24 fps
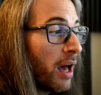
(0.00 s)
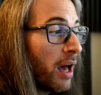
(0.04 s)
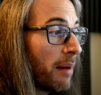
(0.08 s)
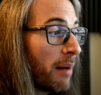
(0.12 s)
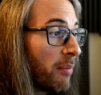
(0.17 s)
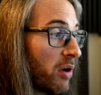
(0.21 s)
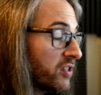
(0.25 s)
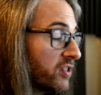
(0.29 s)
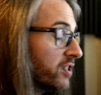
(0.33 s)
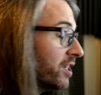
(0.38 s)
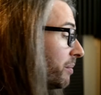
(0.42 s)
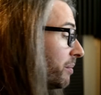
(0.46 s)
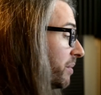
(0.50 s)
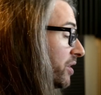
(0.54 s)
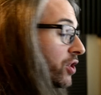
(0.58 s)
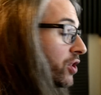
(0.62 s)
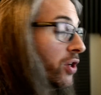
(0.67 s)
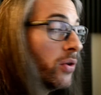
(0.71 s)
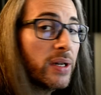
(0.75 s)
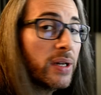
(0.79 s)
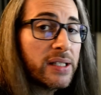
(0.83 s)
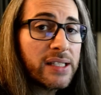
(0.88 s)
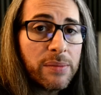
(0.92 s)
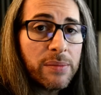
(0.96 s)
I'm also going to be
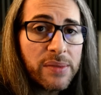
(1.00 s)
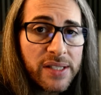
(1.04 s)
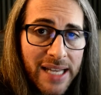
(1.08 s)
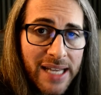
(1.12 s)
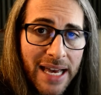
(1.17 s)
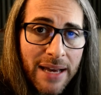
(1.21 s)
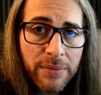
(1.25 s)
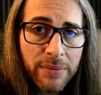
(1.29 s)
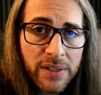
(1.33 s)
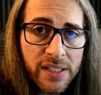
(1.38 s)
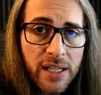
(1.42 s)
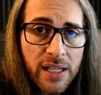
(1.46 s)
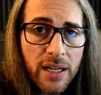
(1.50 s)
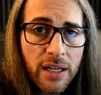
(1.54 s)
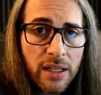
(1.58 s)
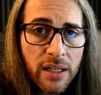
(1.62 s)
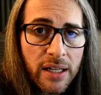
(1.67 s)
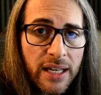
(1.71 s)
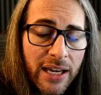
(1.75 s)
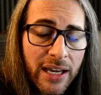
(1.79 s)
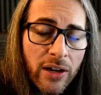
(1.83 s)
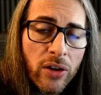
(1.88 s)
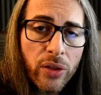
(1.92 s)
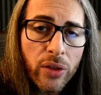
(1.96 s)
showing some
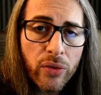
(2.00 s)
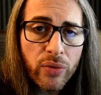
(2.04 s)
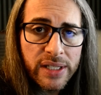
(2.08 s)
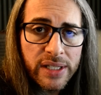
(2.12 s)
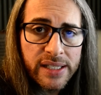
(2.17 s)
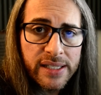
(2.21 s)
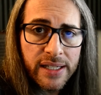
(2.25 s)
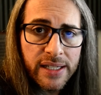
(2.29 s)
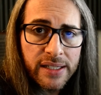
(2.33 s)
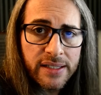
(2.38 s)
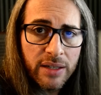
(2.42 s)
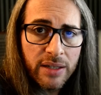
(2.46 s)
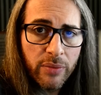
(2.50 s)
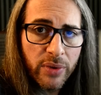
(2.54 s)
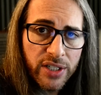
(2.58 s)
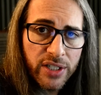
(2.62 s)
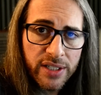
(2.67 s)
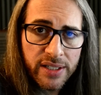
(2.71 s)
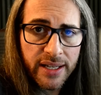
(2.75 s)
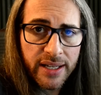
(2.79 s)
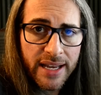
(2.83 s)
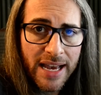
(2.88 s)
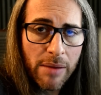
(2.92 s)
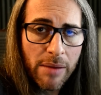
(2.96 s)
Samsung Gear 360,
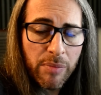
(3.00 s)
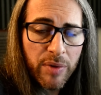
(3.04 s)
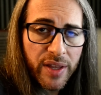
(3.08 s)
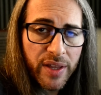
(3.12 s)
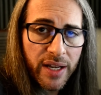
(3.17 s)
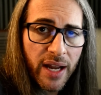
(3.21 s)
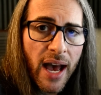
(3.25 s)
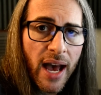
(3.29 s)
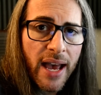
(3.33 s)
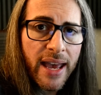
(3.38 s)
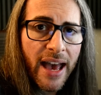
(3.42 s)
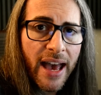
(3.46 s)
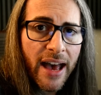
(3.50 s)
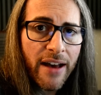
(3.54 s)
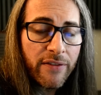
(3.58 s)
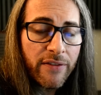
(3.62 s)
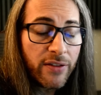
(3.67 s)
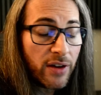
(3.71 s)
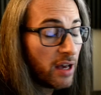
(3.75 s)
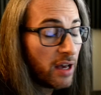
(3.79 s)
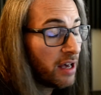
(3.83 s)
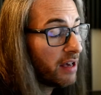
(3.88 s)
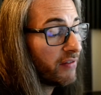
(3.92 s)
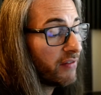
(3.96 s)
which is the camera that I
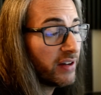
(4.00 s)
have.